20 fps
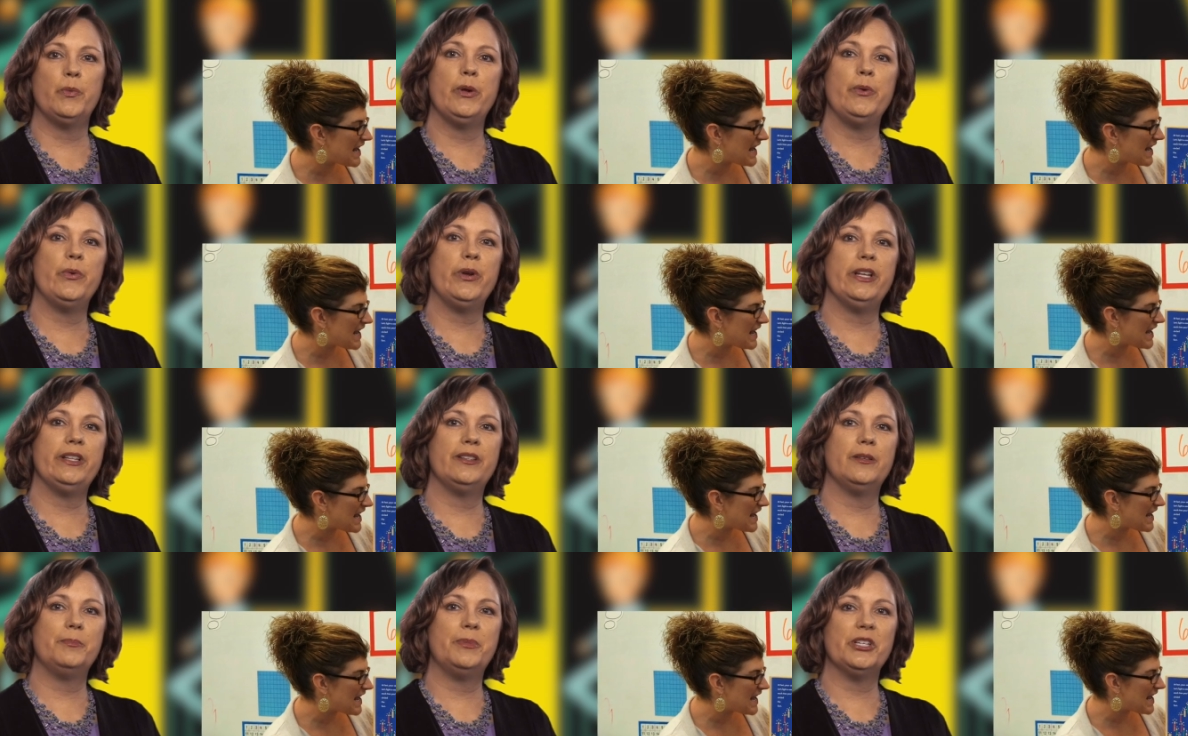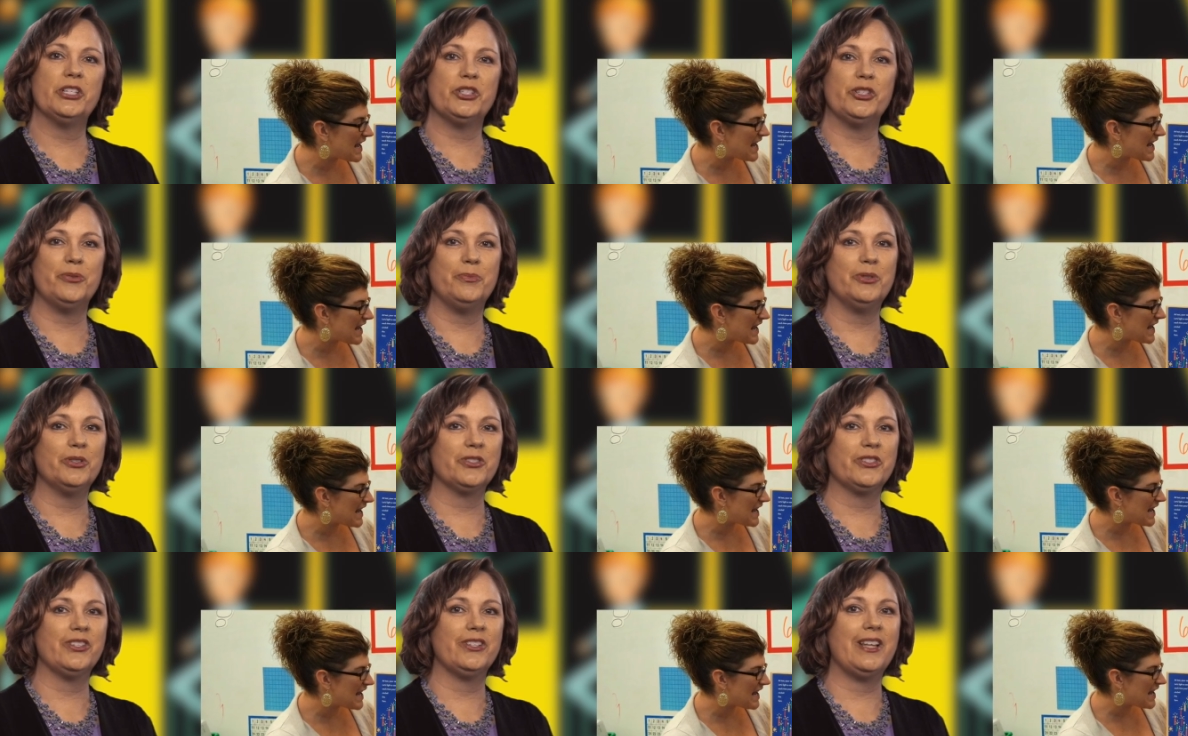Speaker 1: we read the picture
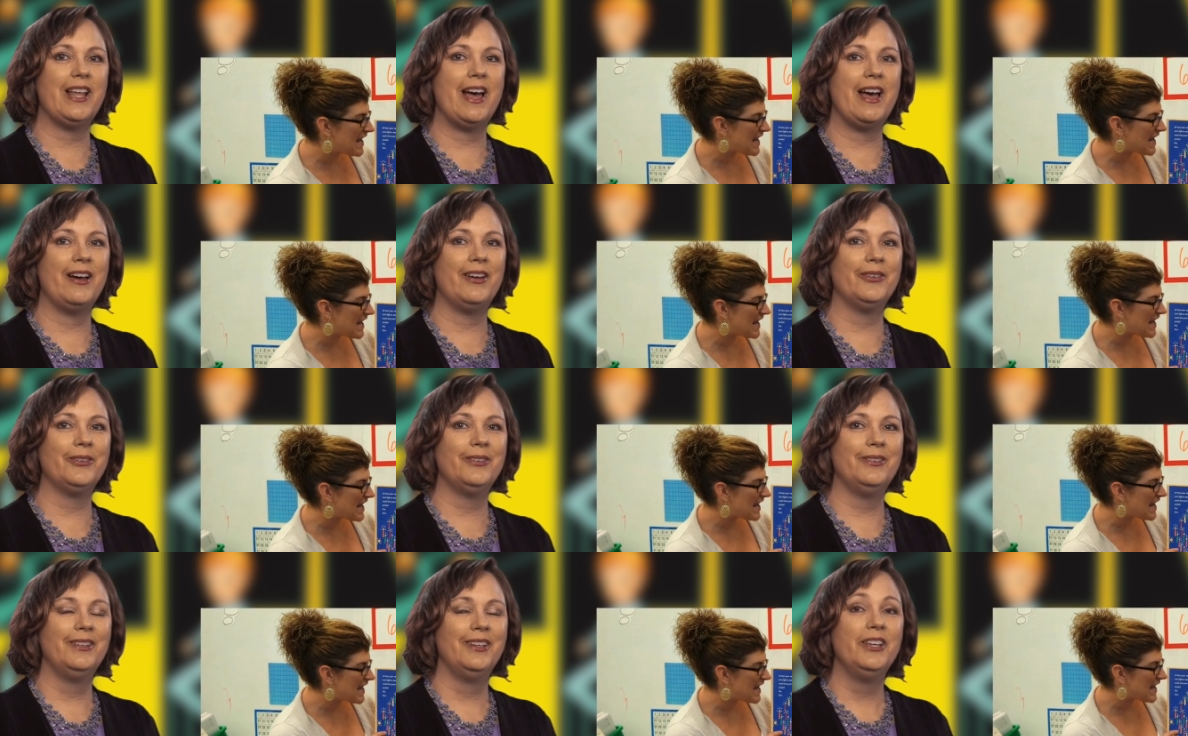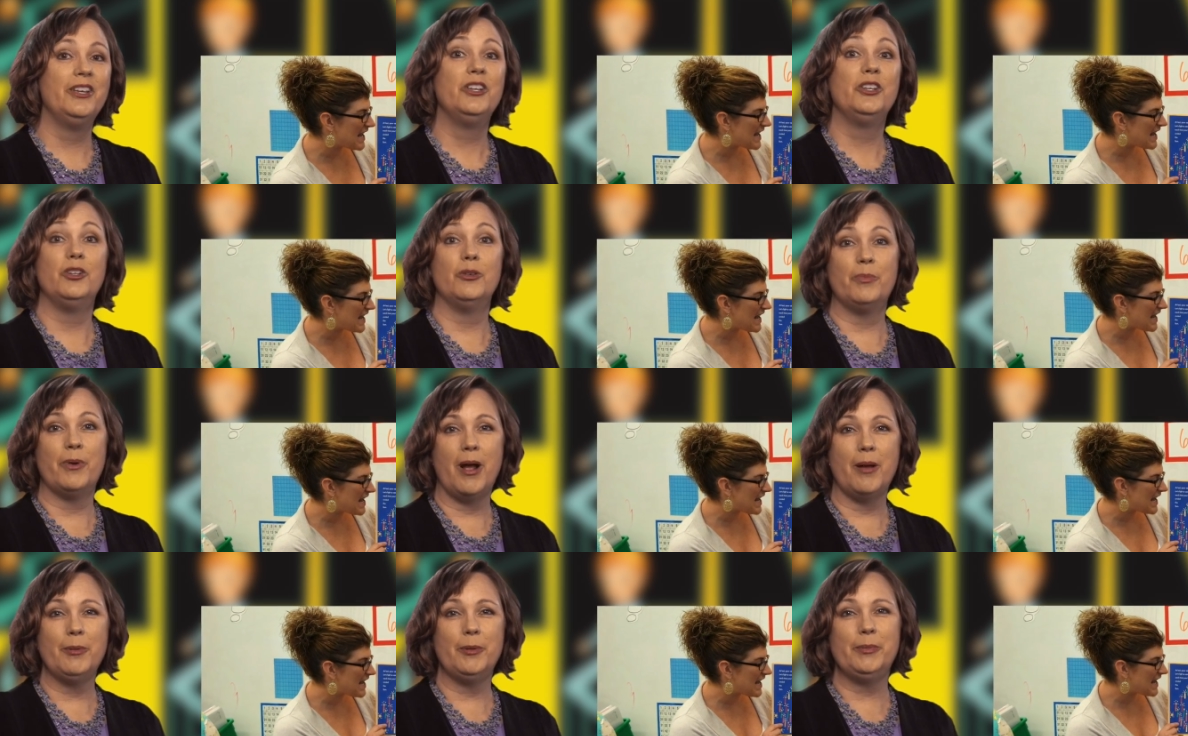books aloud. You're
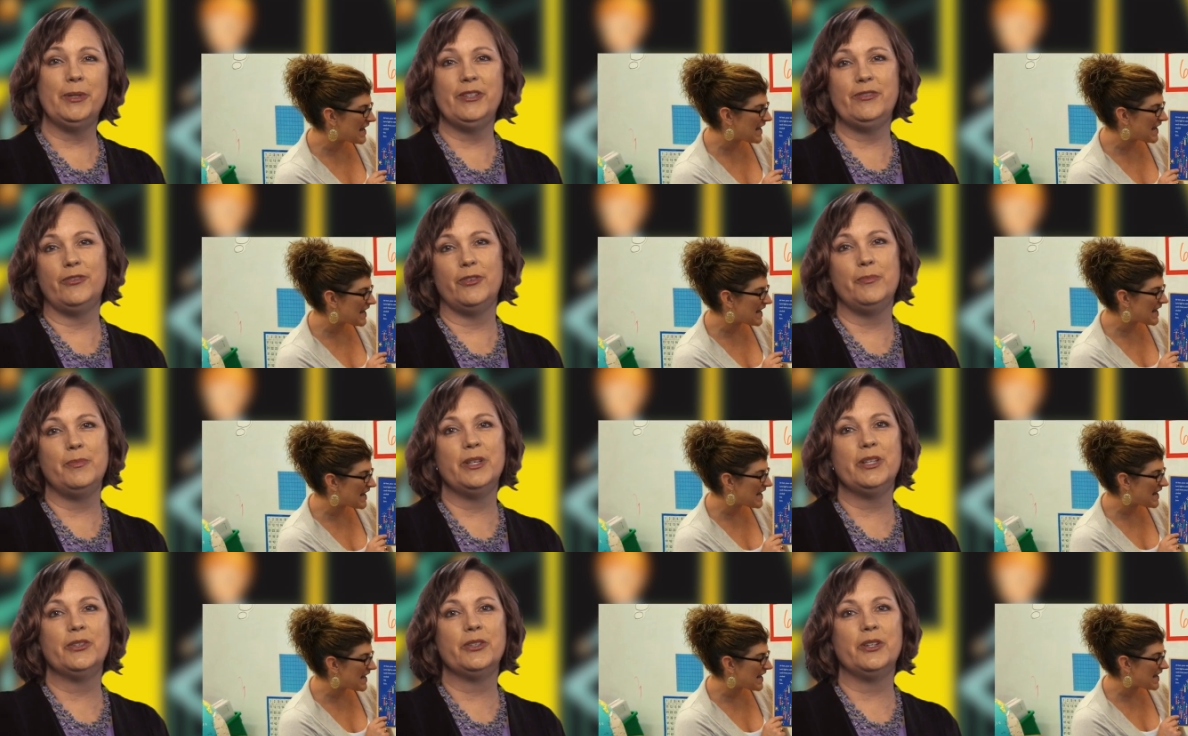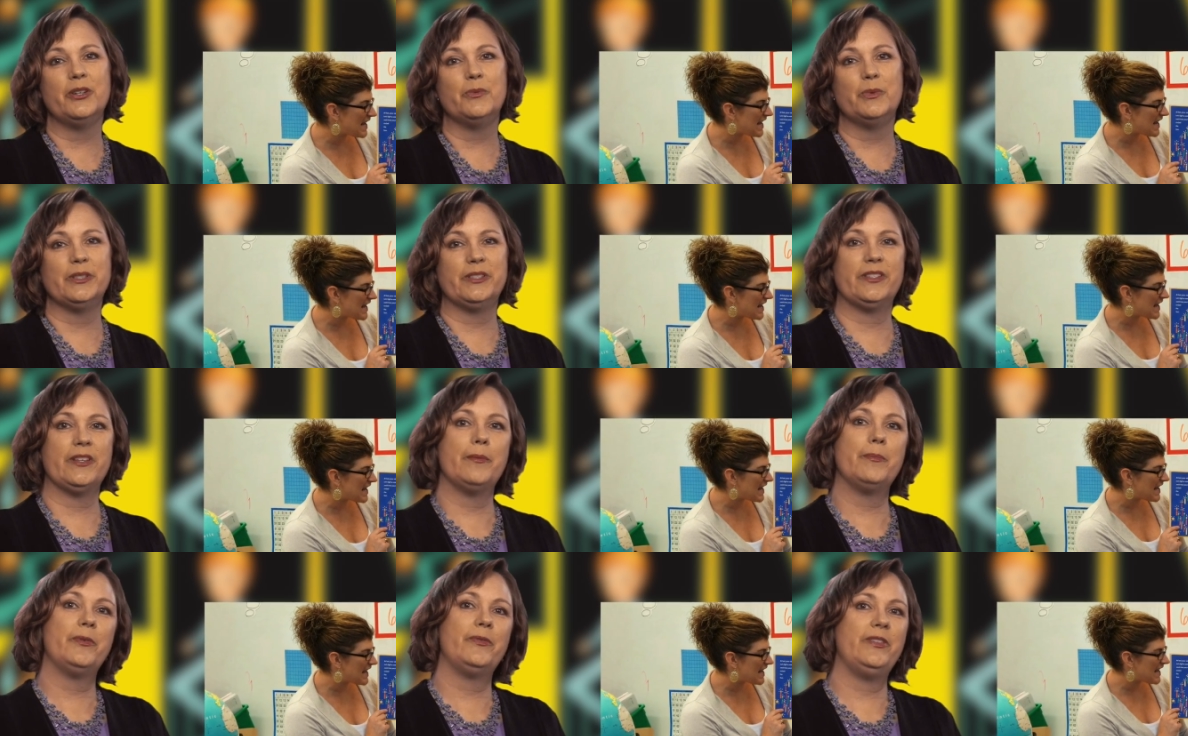probably familiar with
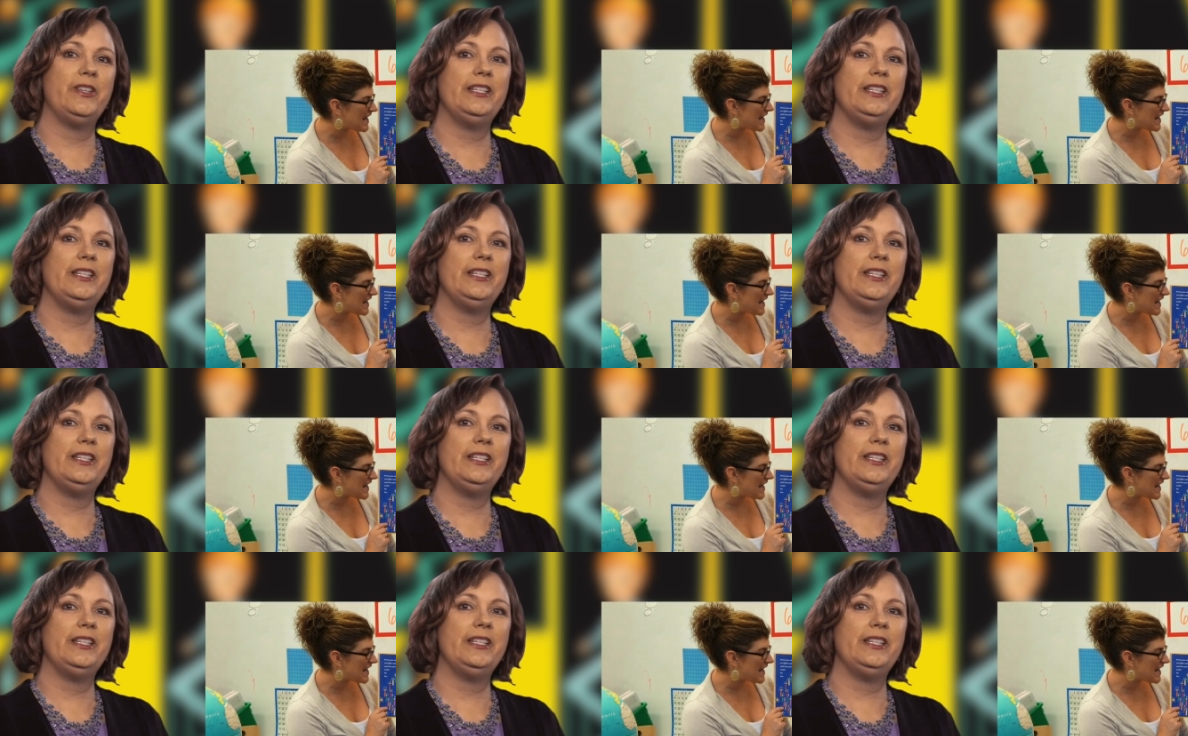some of